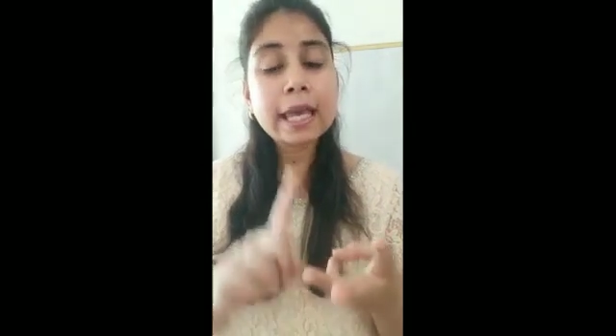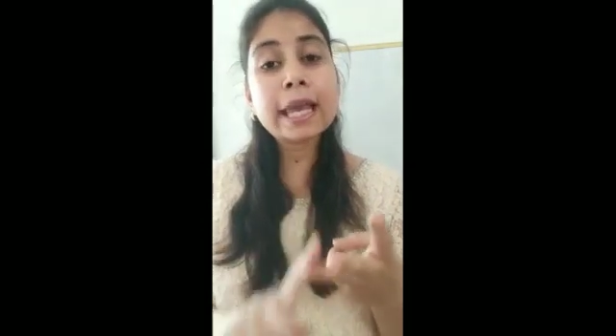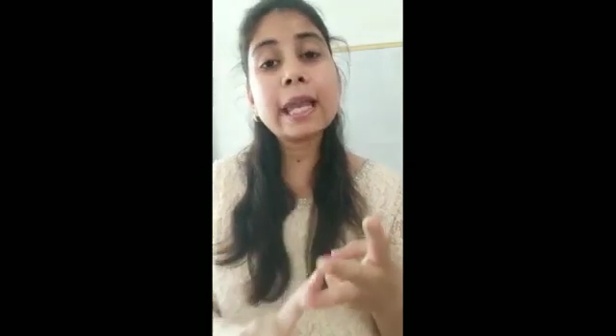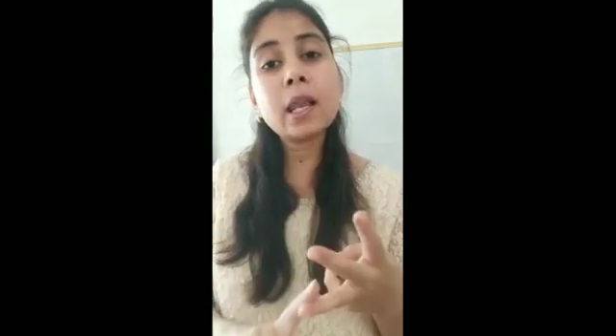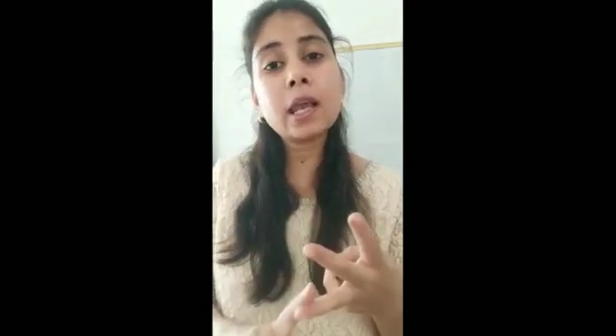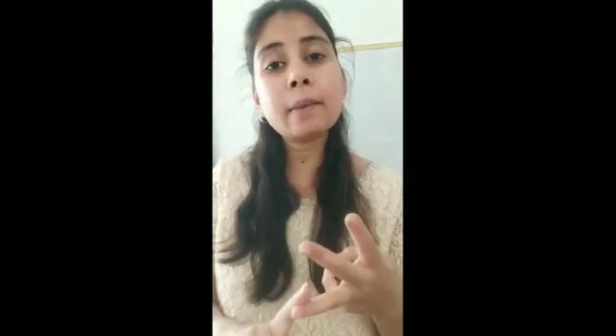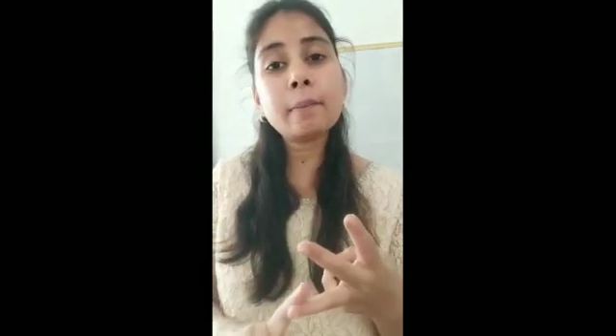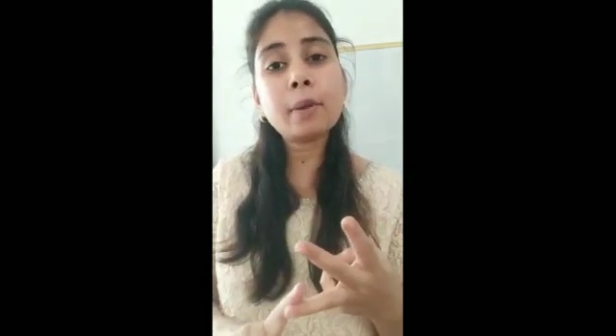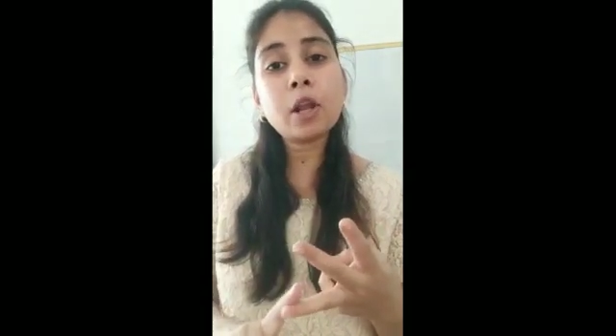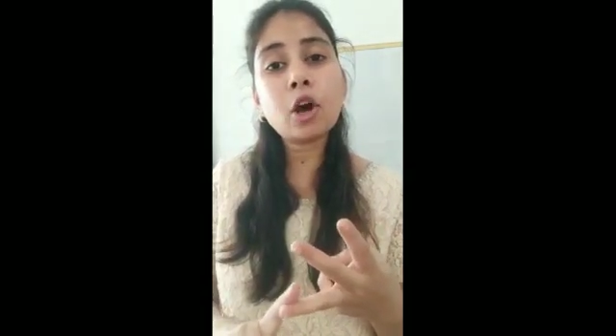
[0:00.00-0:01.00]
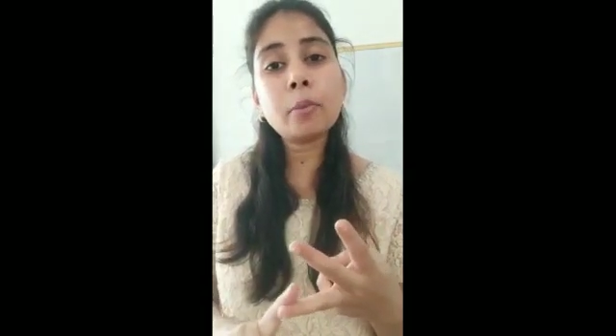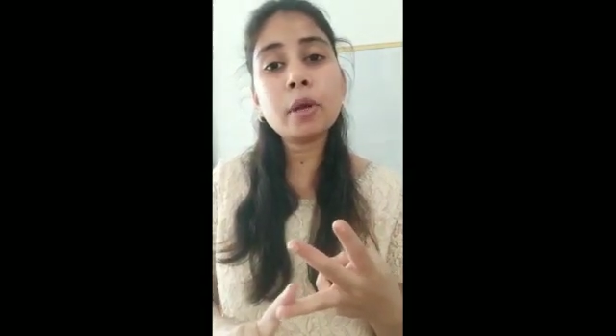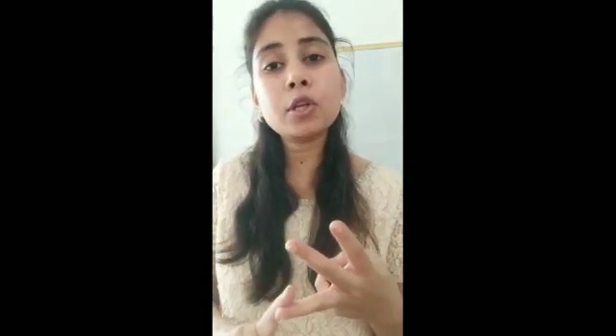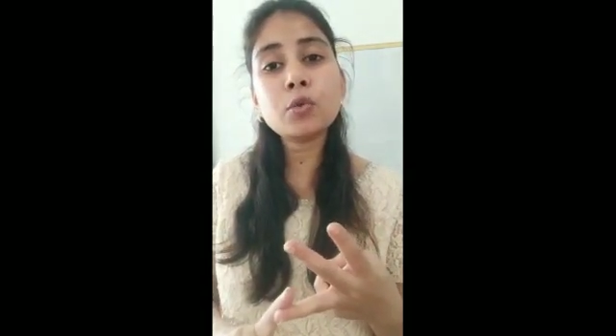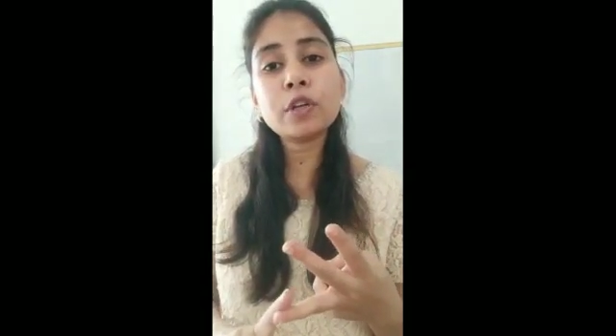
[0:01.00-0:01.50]
In
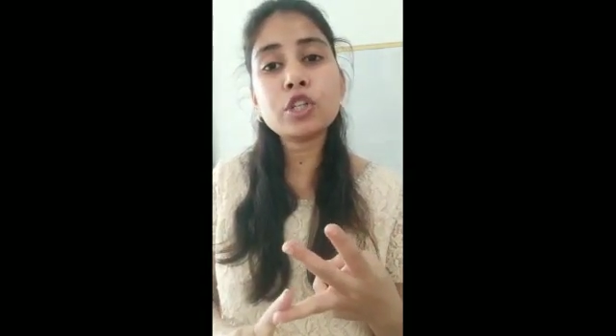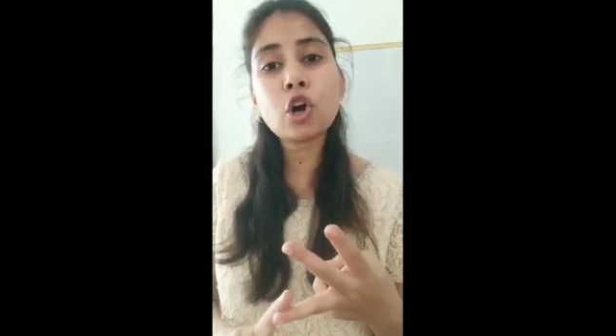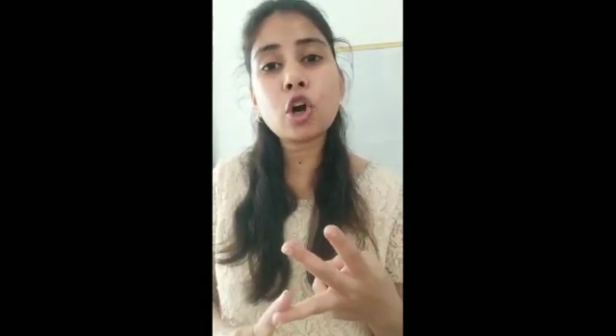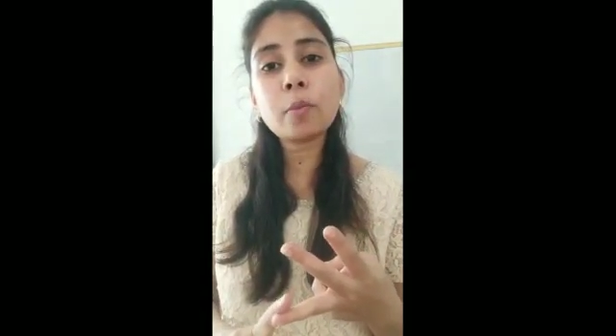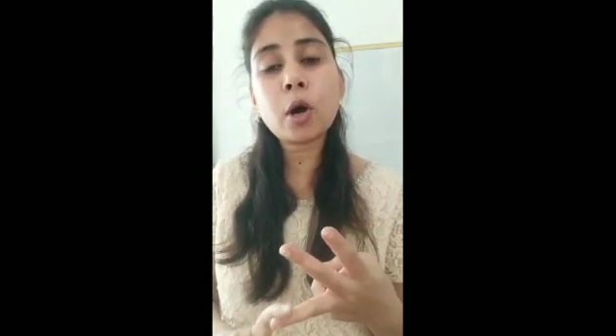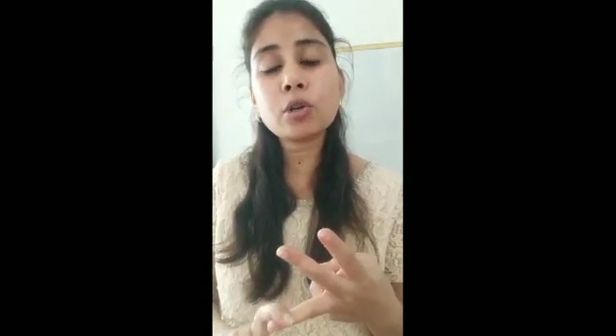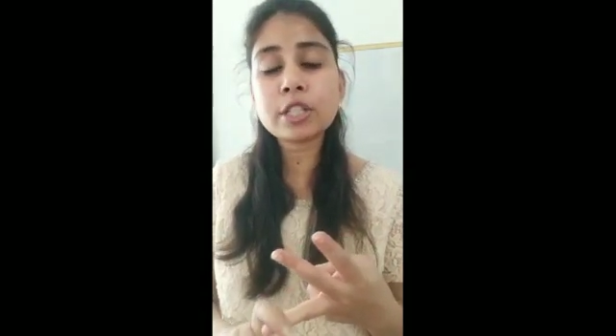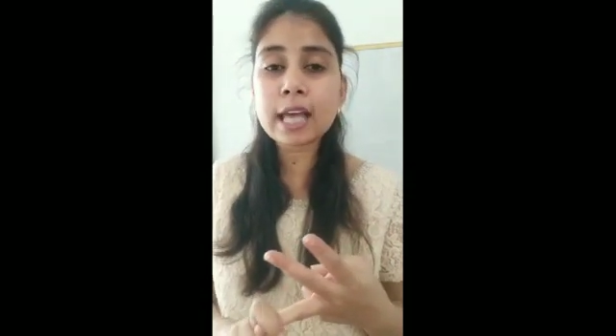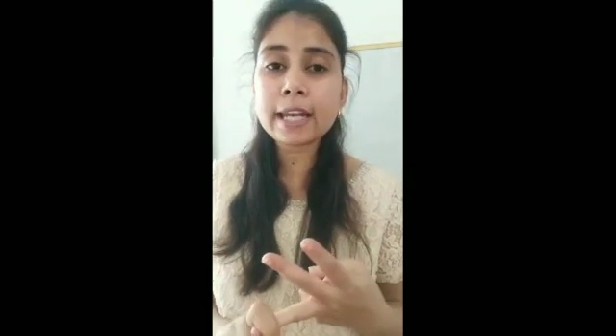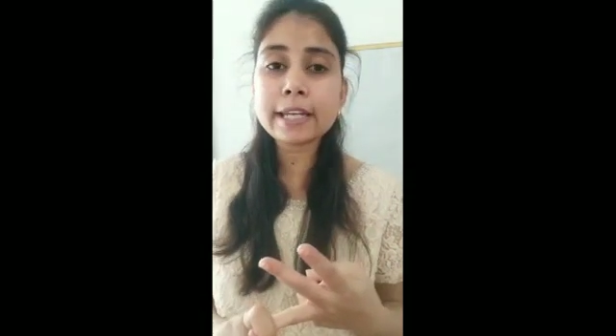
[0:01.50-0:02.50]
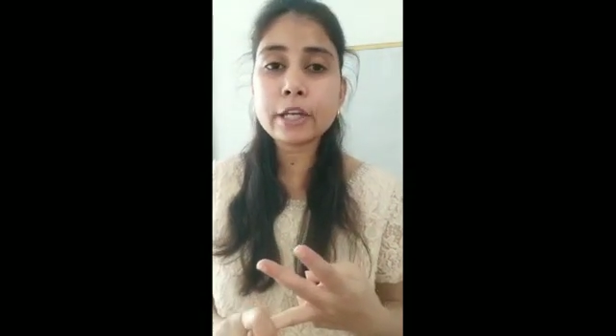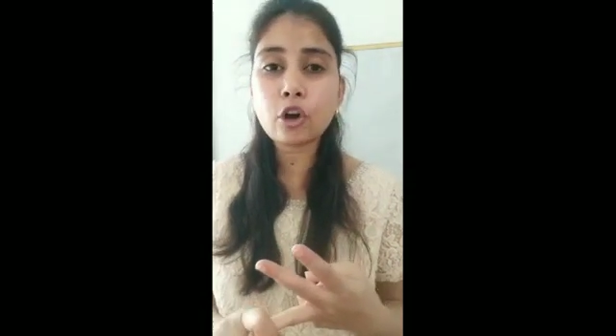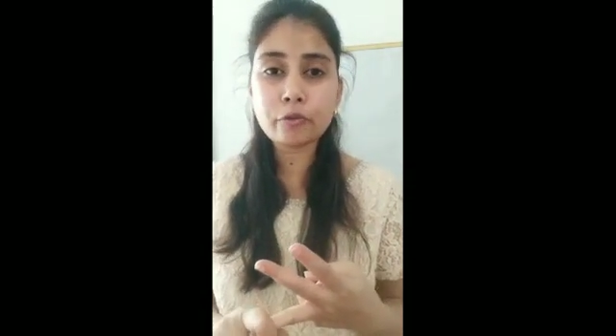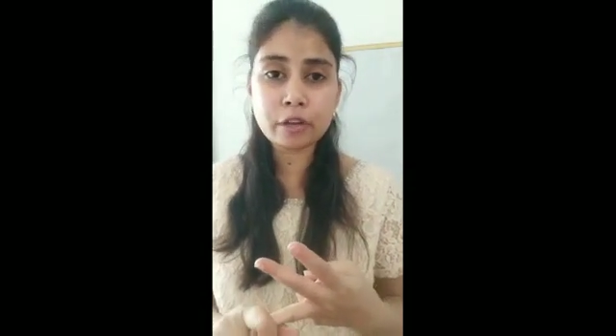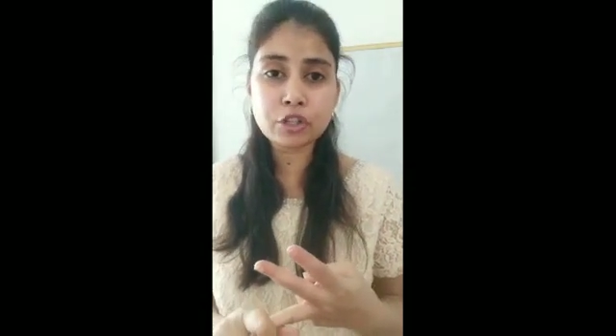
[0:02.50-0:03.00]
employment, we talk about salary
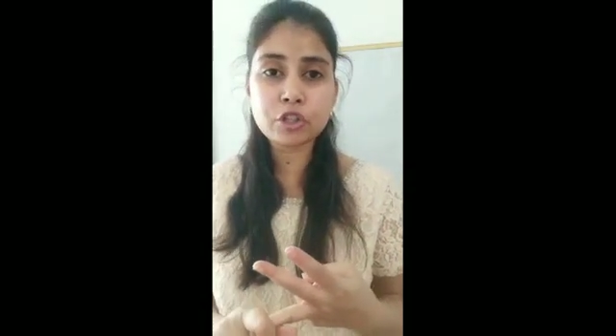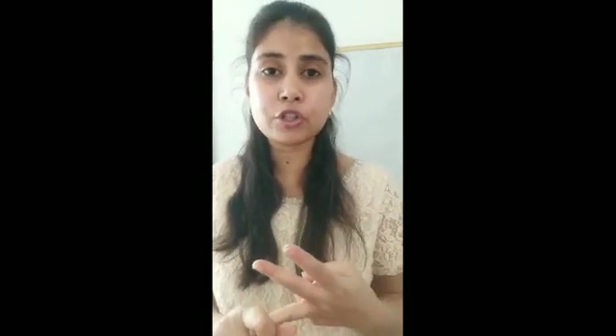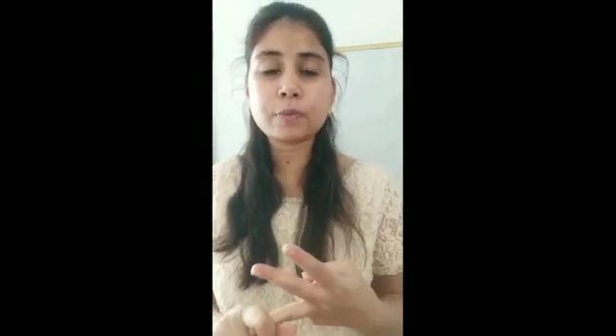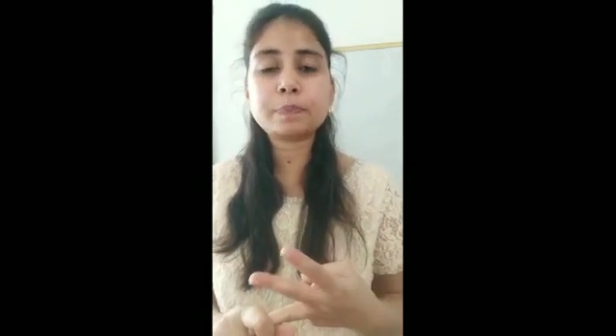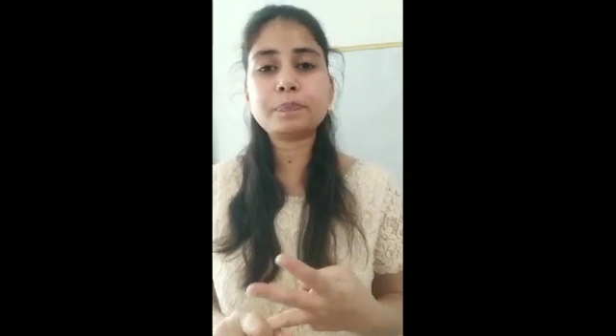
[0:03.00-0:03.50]
or wages.